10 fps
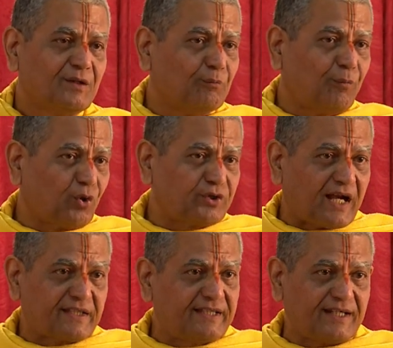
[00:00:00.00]
Both
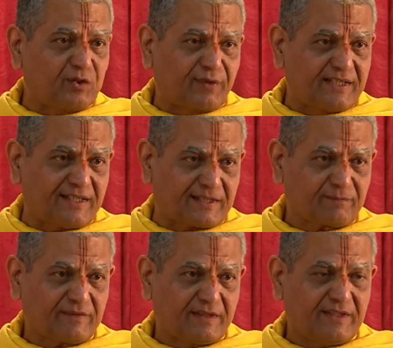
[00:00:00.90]
are there
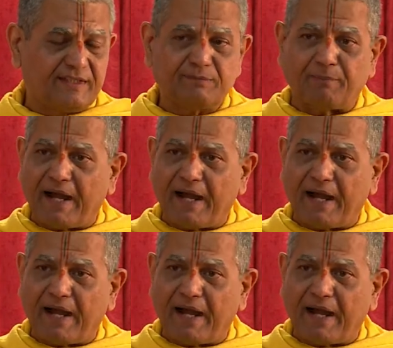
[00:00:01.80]
together. In